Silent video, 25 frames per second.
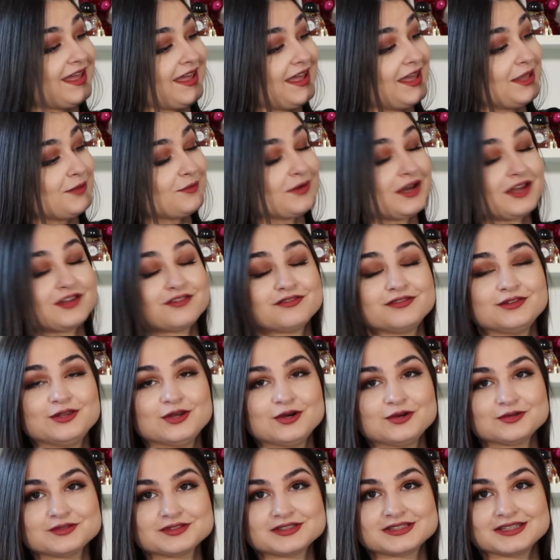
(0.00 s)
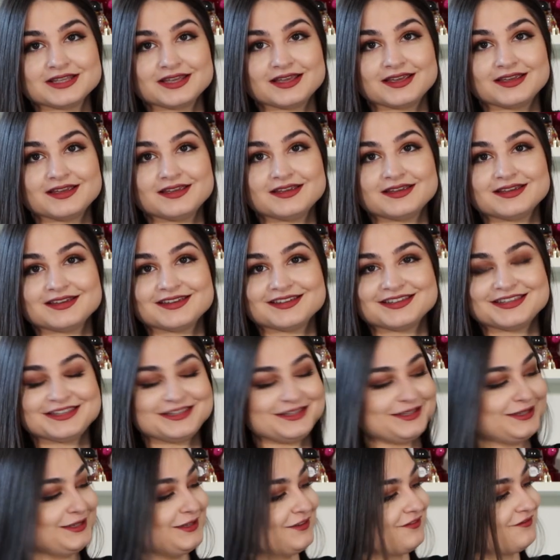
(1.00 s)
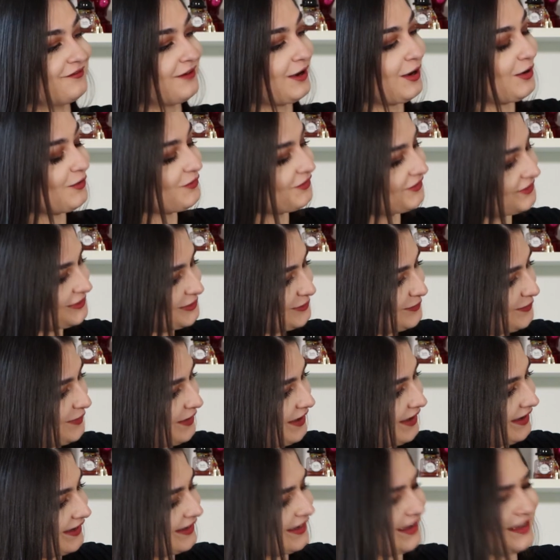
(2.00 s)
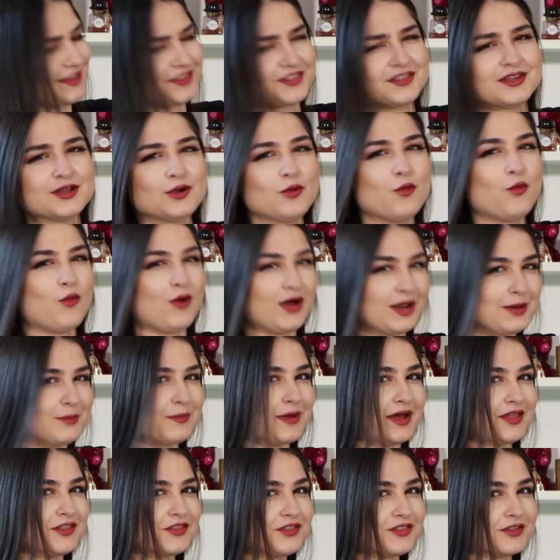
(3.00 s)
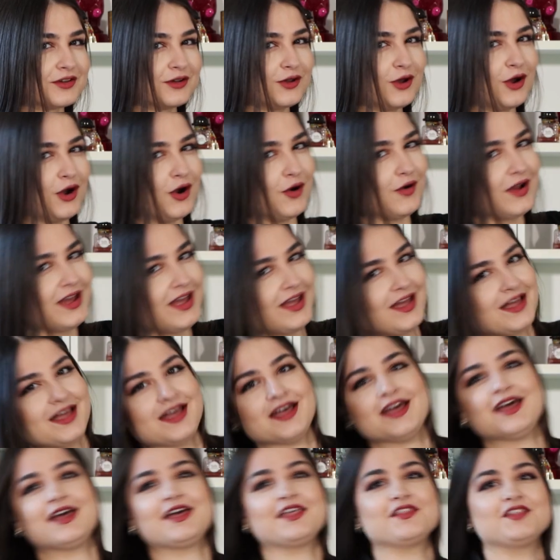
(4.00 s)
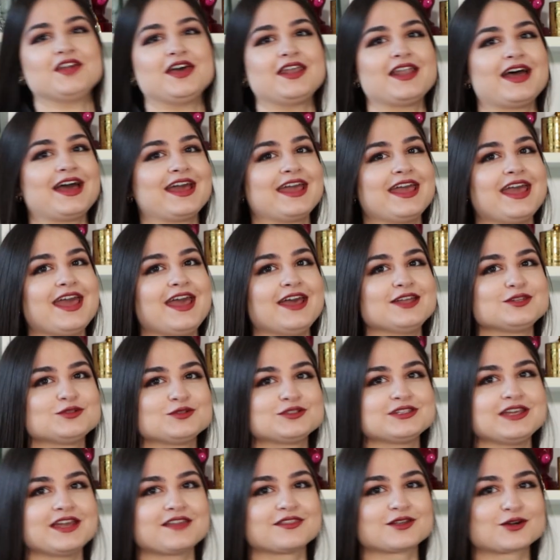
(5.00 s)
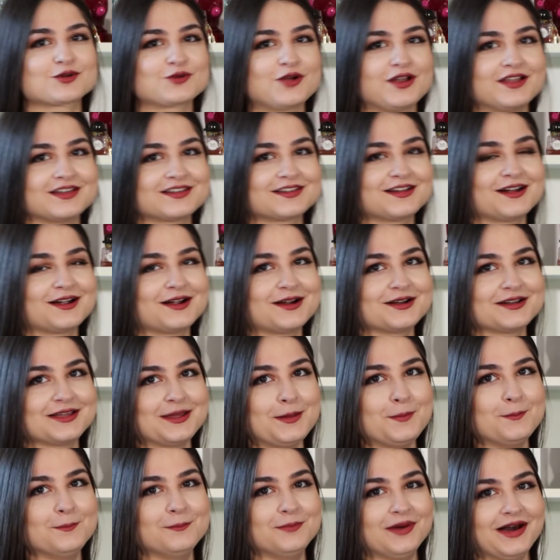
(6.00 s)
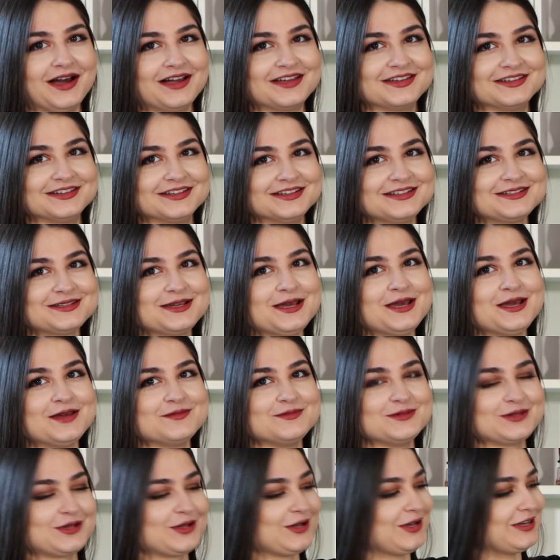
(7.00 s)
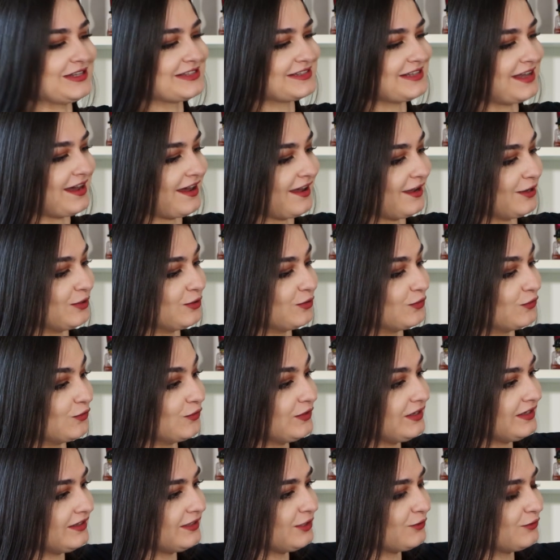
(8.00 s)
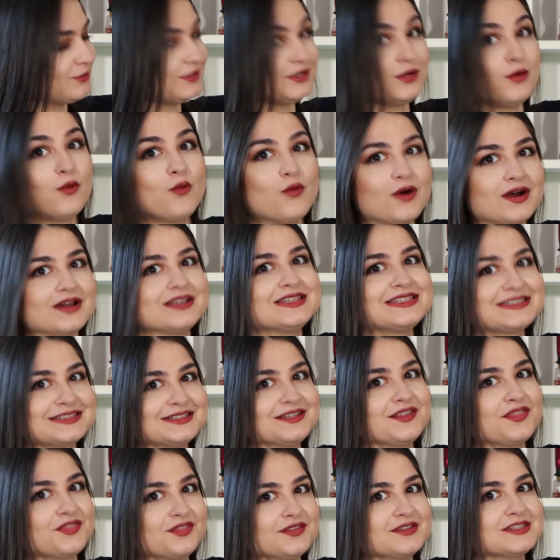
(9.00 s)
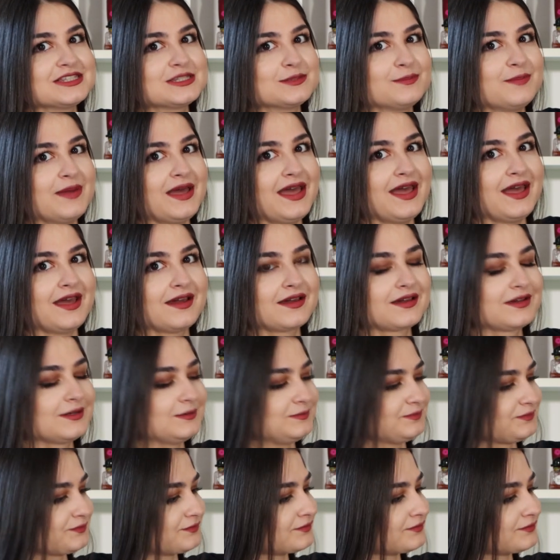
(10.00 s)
and my fiance, he found this bag I think 1 month ago, and then I had to take the credit card and buy it because I really wanted this bag.